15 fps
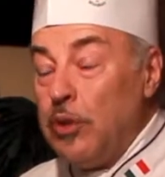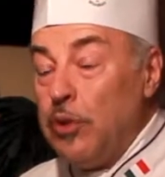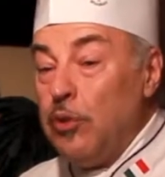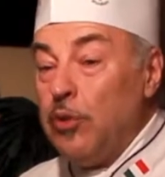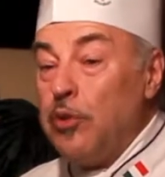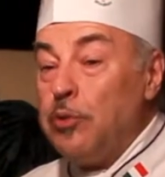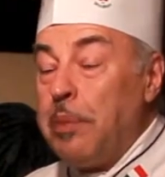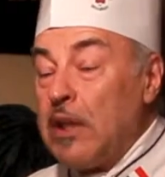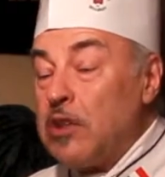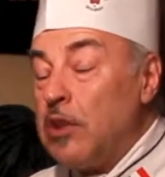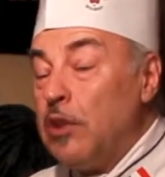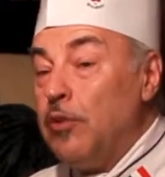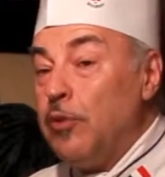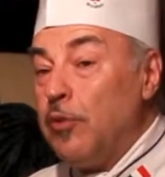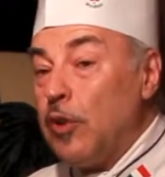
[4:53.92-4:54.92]
we do,
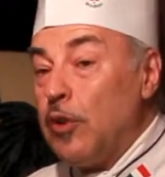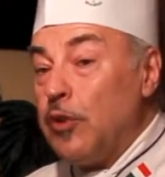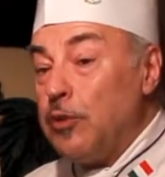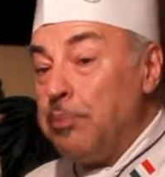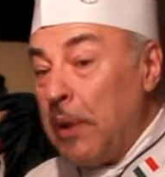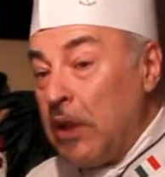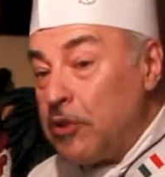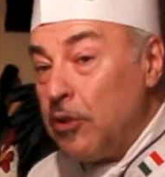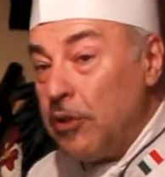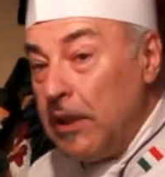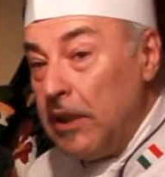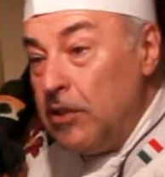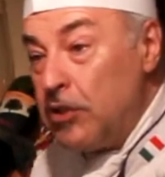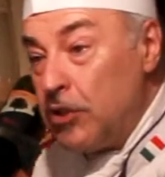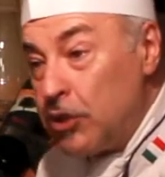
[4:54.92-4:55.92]
especially for special
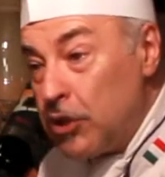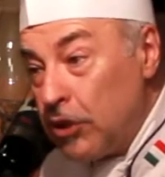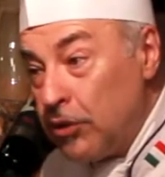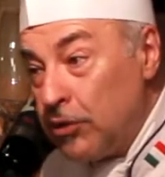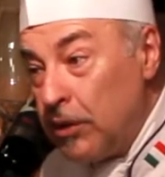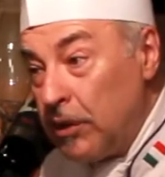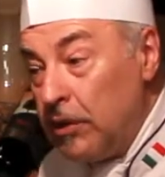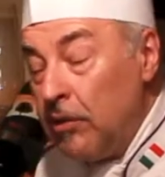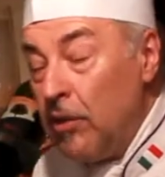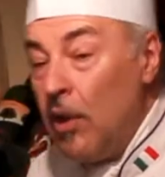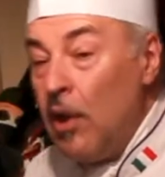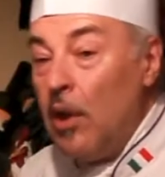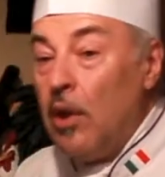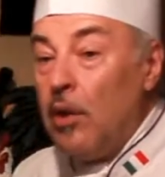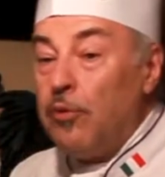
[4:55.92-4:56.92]
needs children,
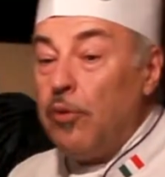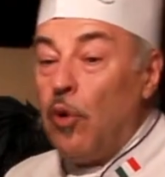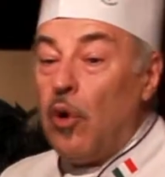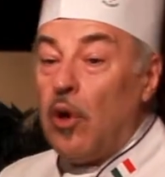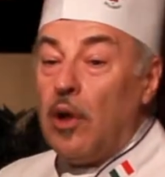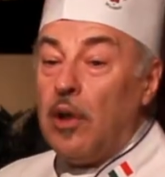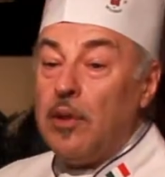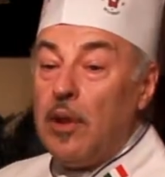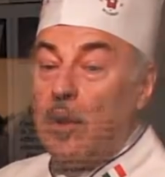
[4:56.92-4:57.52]
for